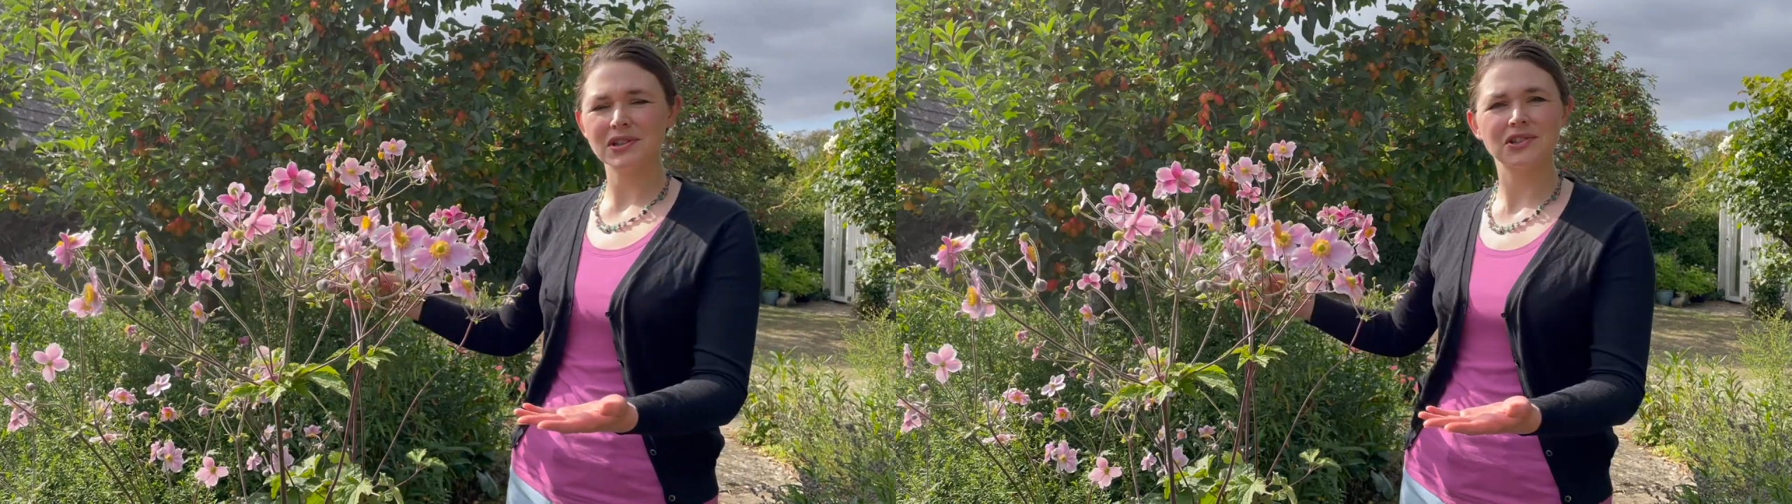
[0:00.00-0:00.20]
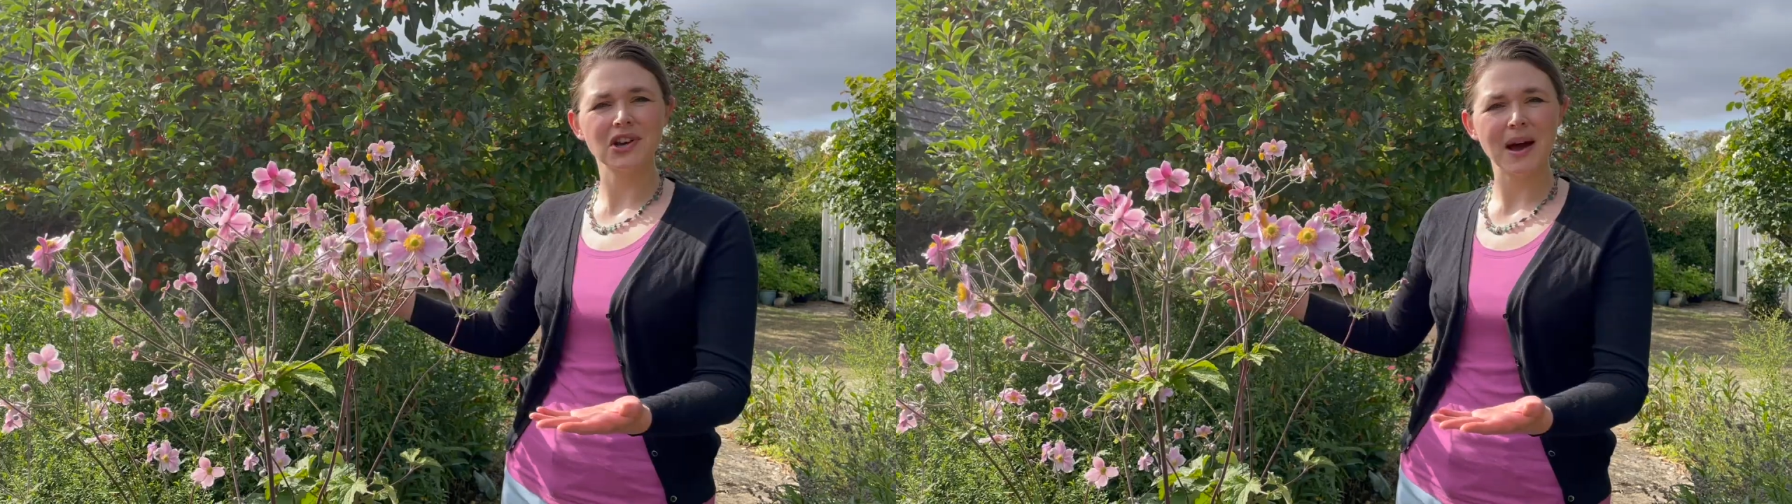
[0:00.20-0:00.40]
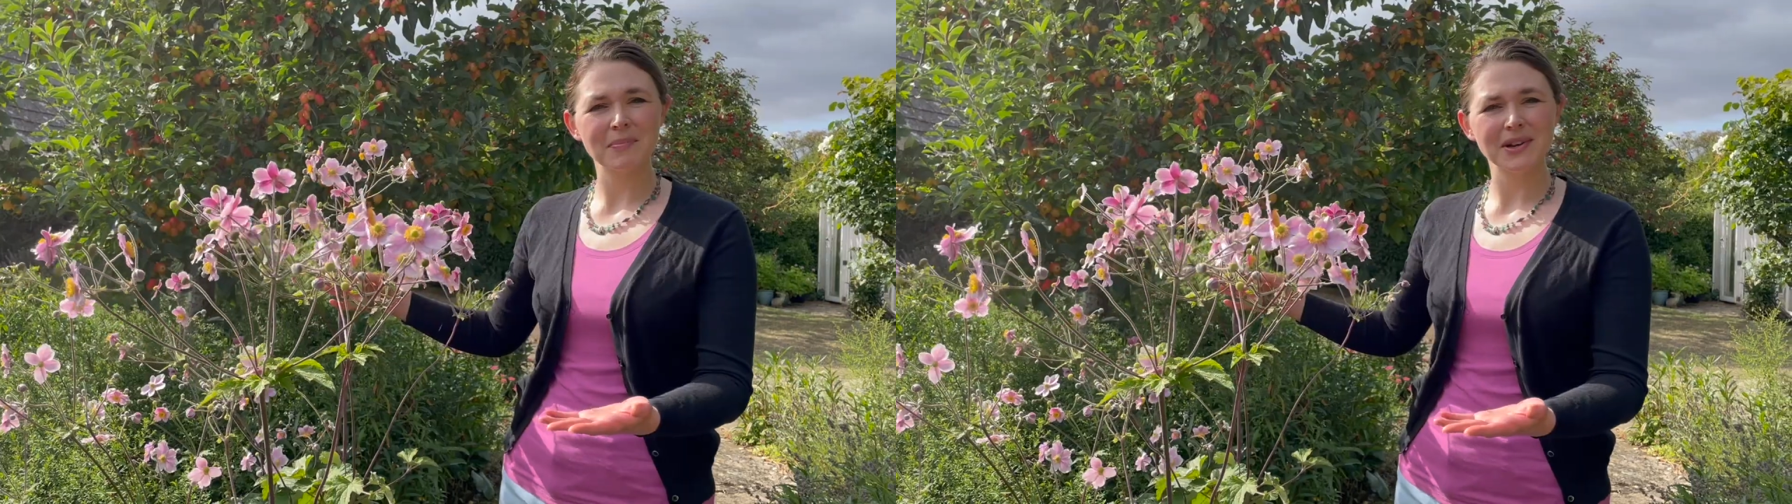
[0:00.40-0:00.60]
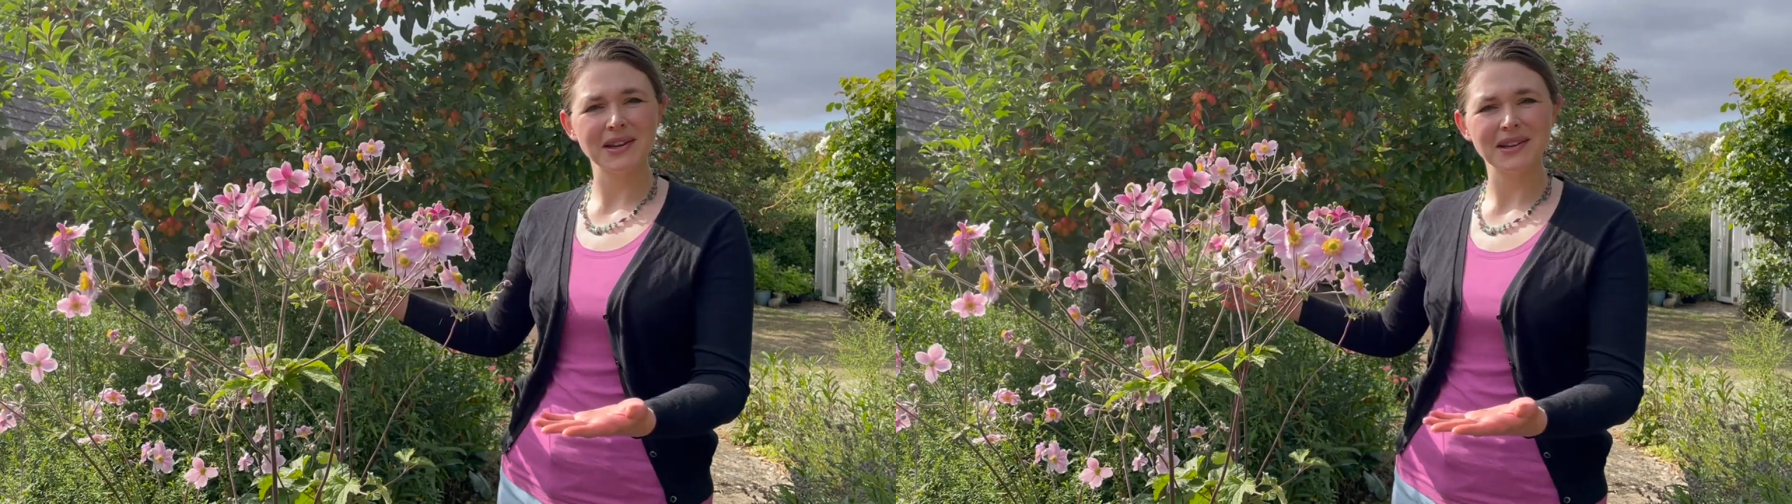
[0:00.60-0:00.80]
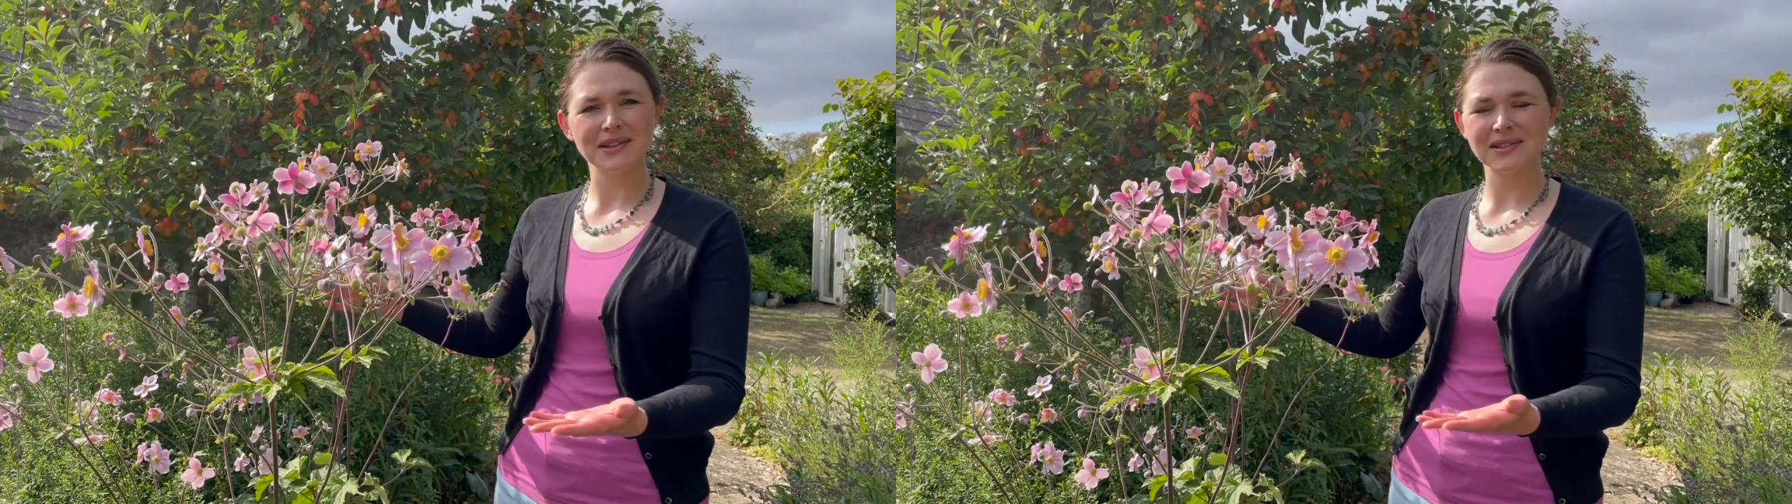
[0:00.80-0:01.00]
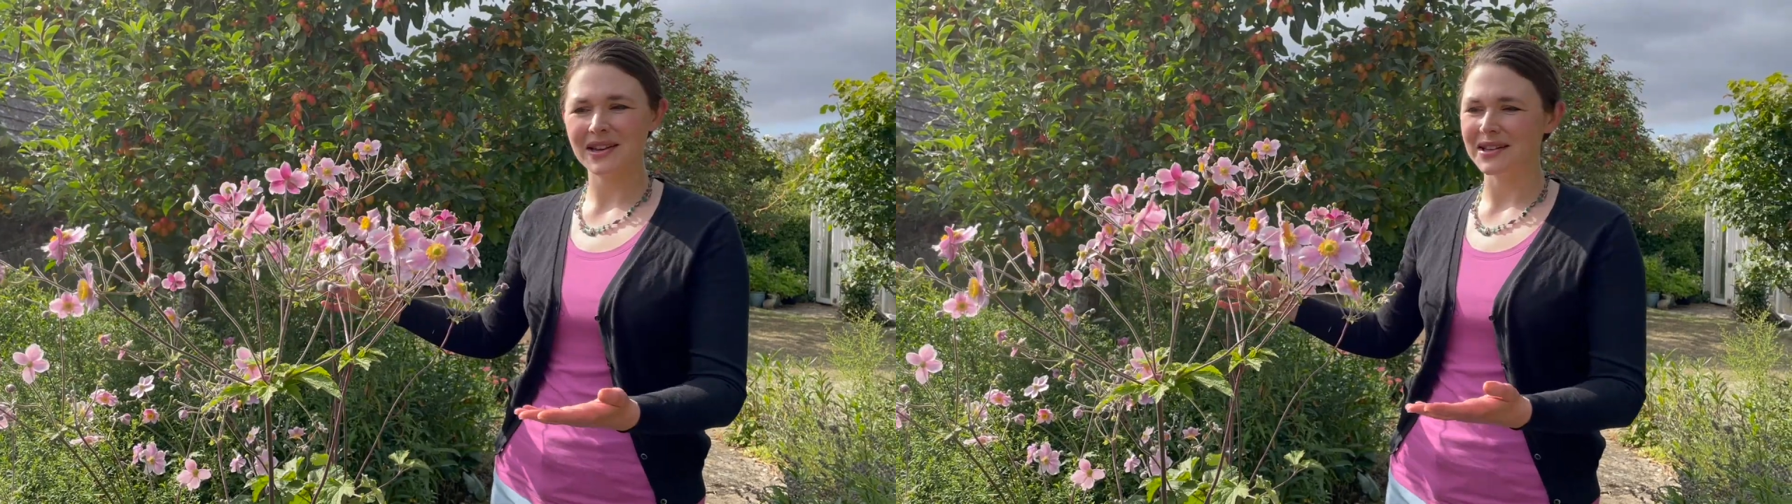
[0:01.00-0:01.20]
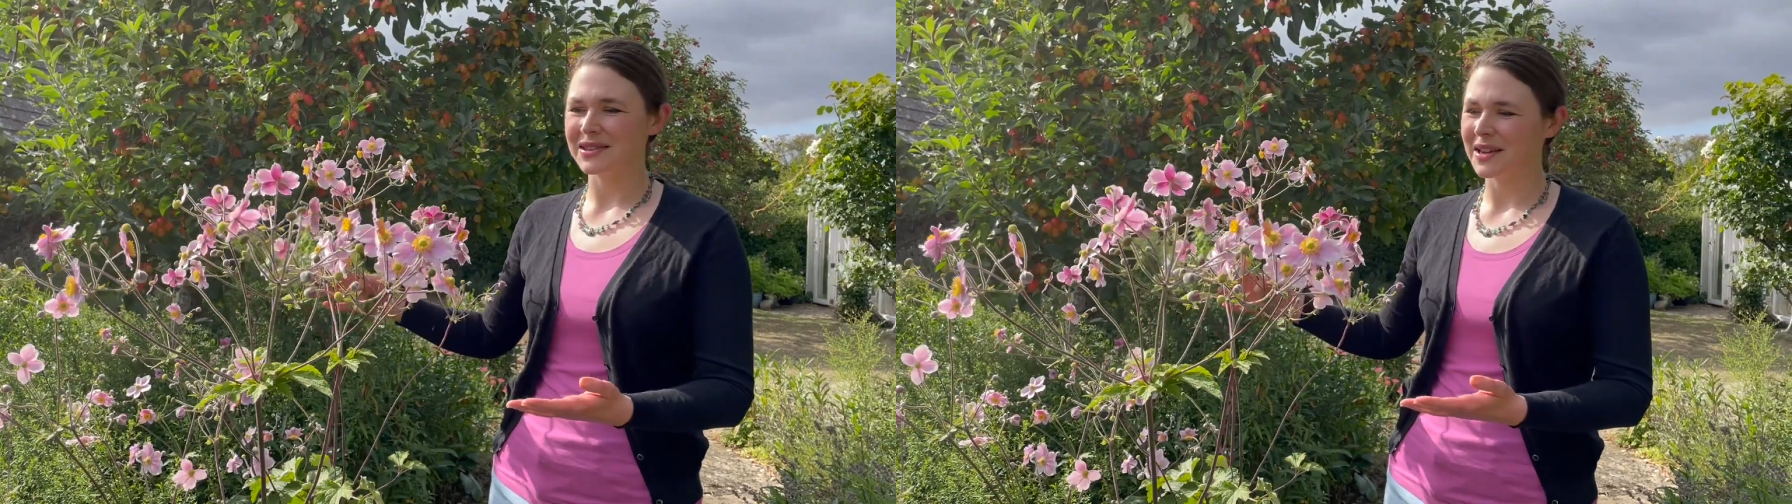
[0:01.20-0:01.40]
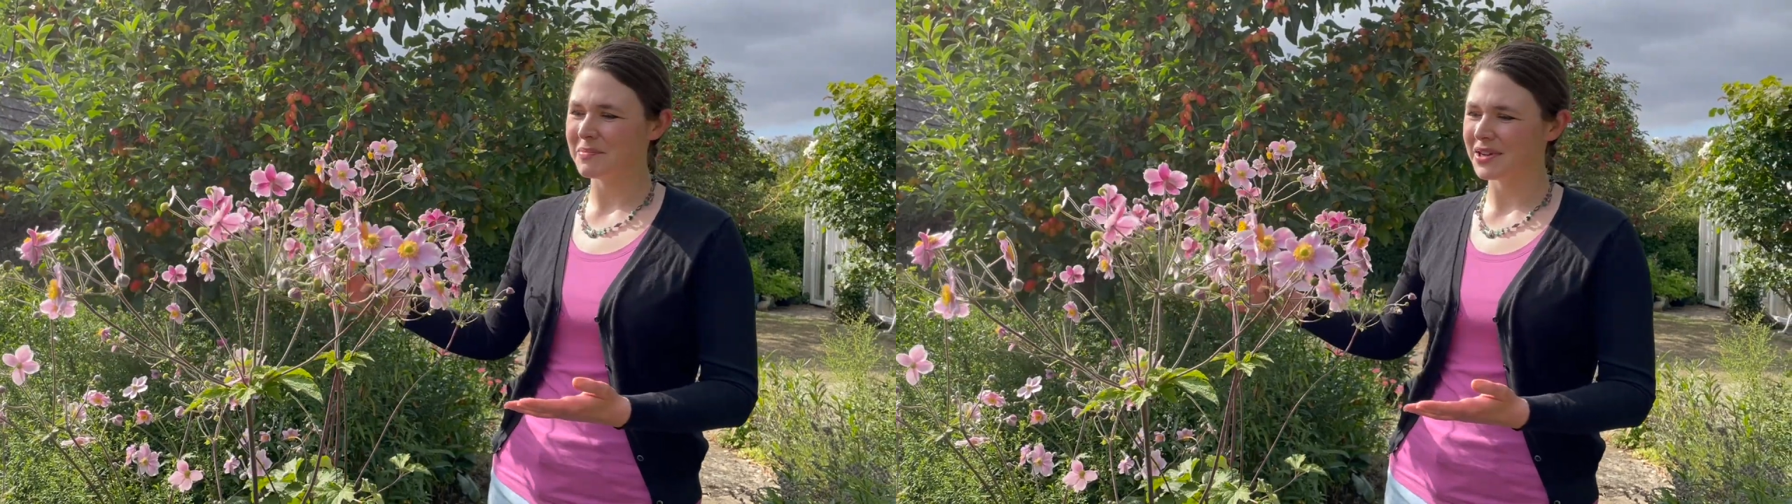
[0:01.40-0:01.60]
Japanese
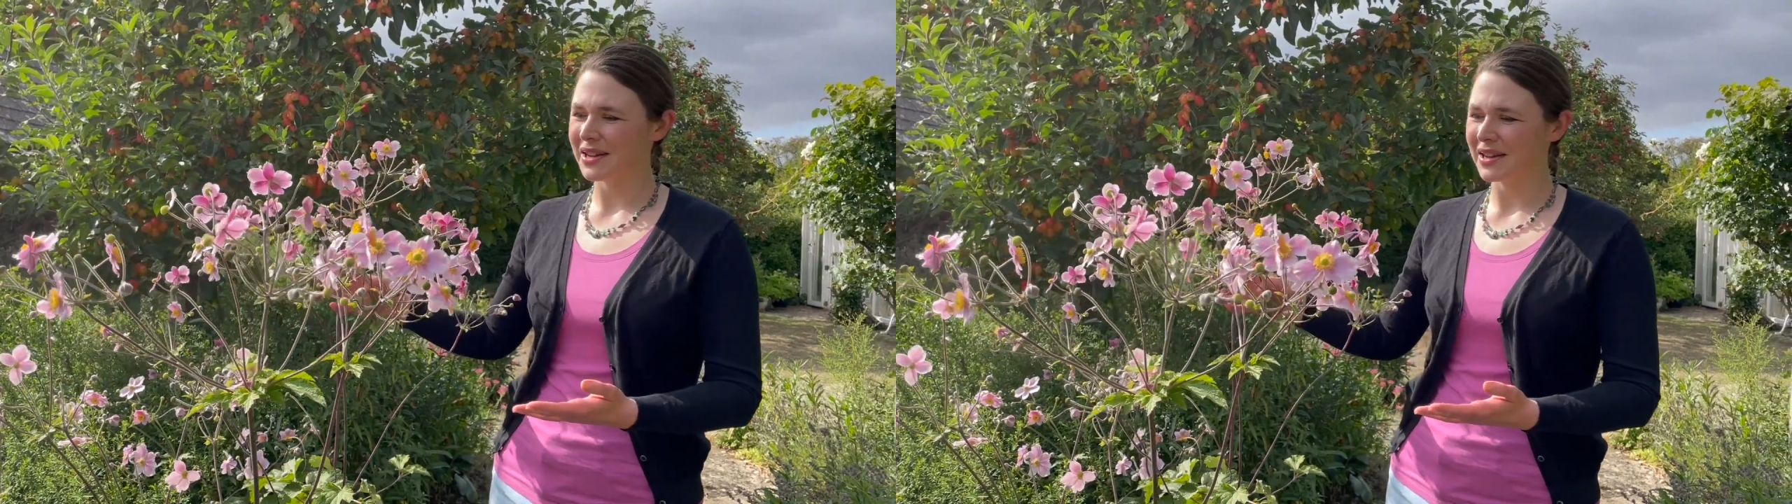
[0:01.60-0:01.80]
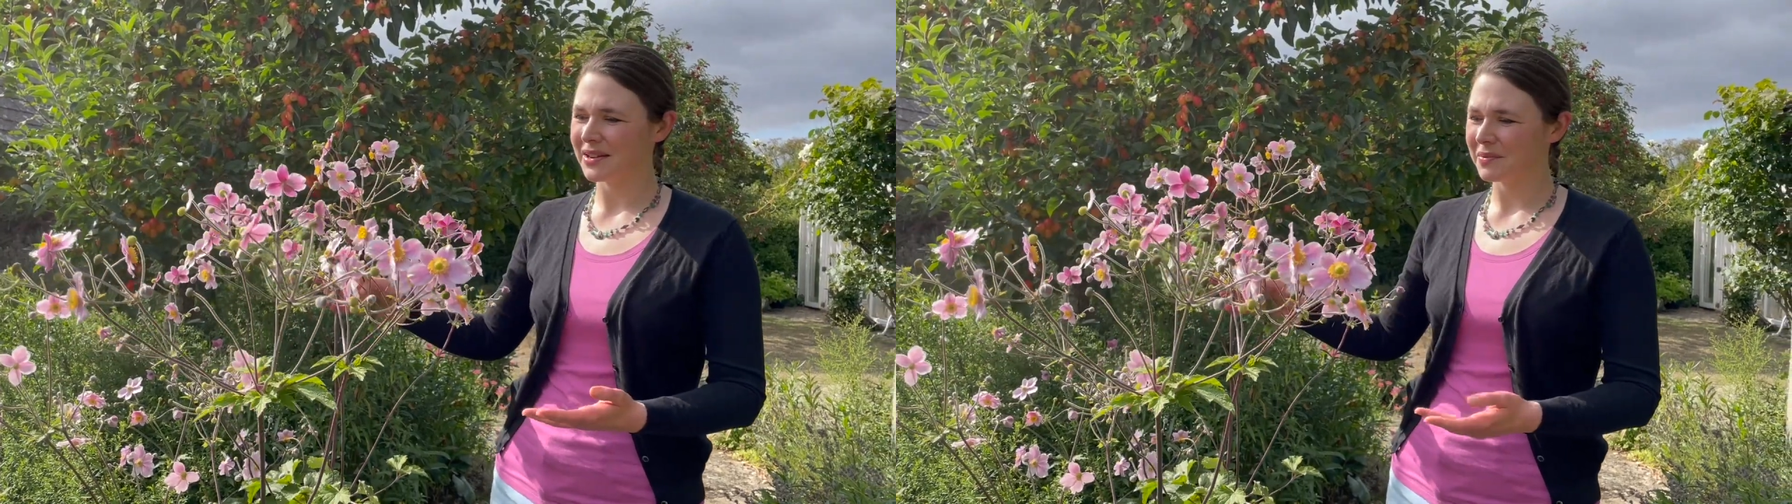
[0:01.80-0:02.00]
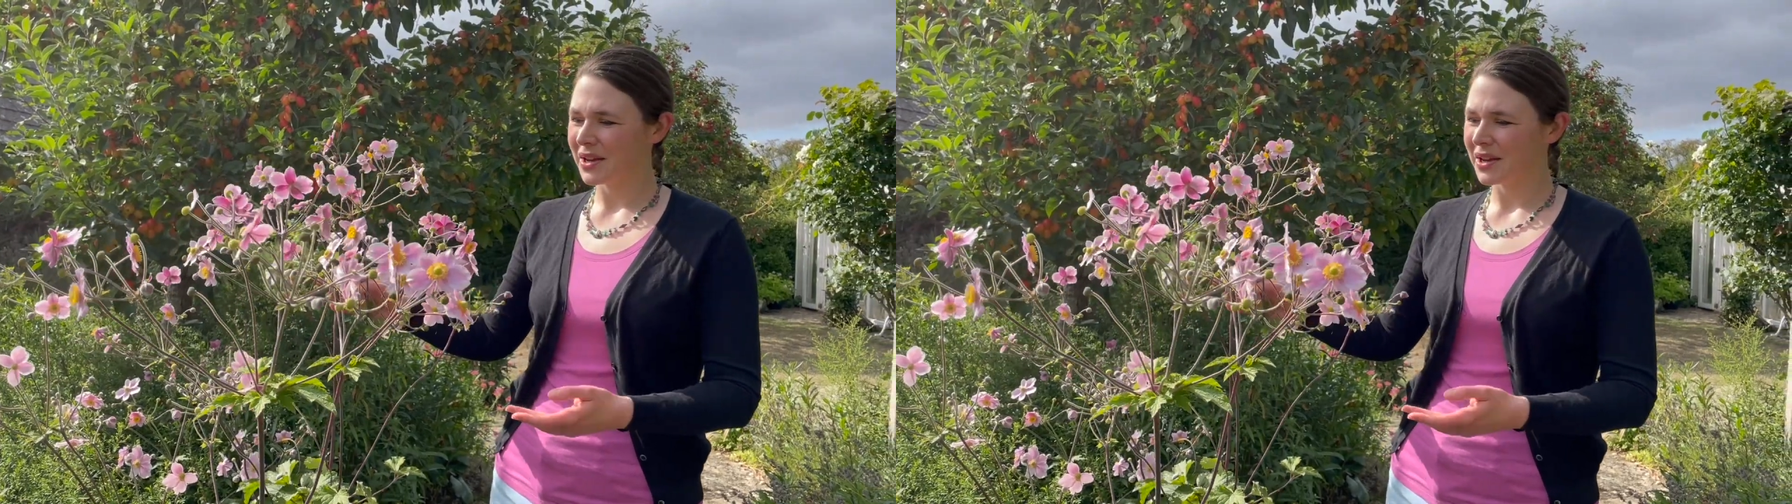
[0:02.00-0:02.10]
anemone.